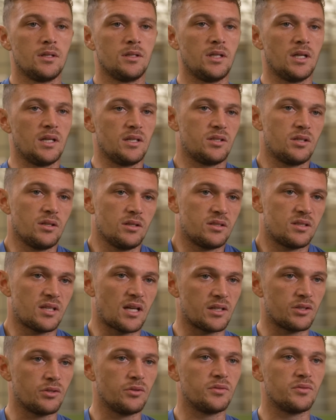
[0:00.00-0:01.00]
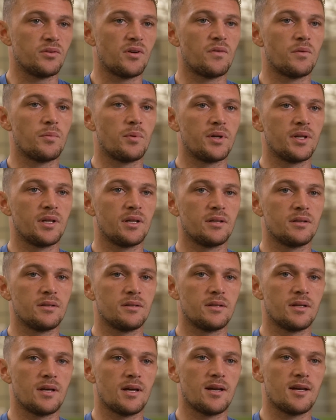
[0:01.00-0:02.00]
yeah, it's sad news for everybody,
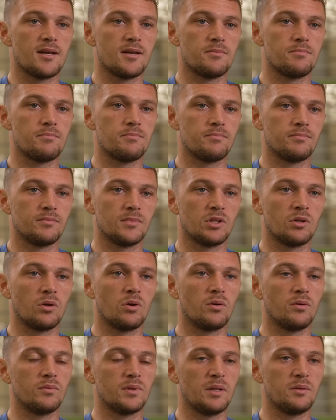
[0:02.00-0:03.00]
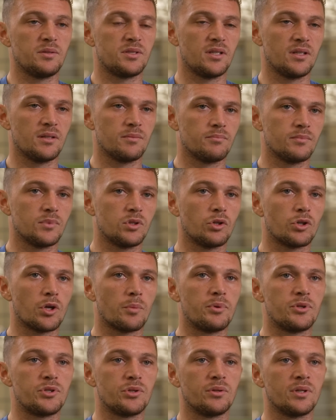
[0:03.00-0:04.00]
and hope it's a good
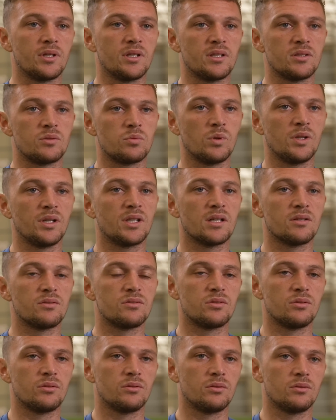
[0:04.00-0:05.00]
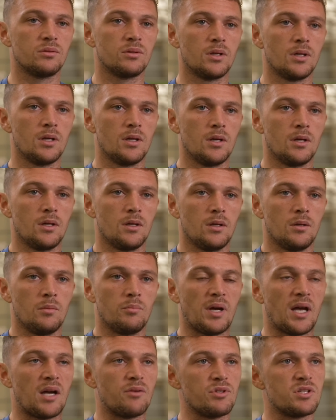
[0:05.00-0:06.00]
opportunity this weekend to
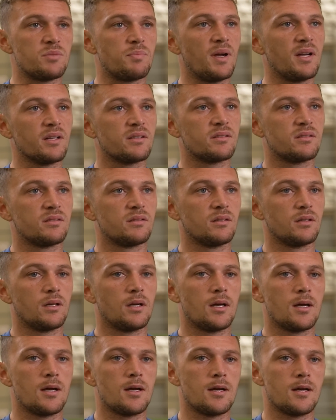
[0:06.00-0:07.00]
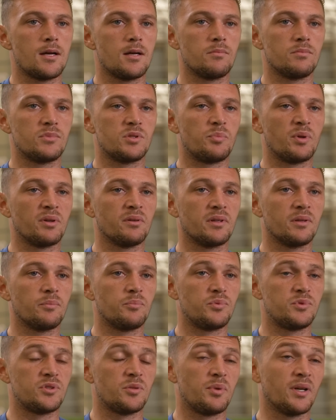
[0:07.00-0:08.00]
pay our respects, to bring
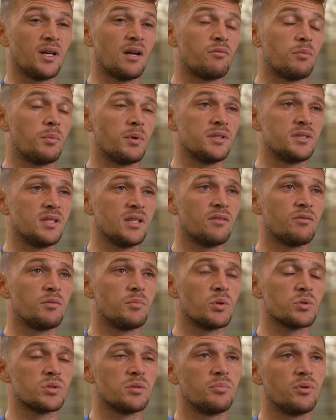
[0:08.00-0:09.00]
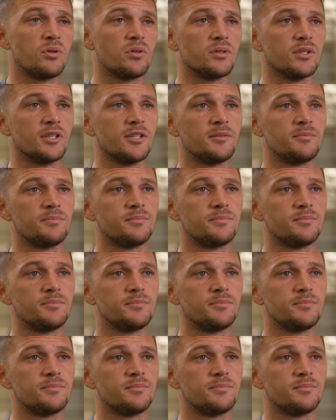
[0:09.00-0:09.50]
everybody together, most importantly.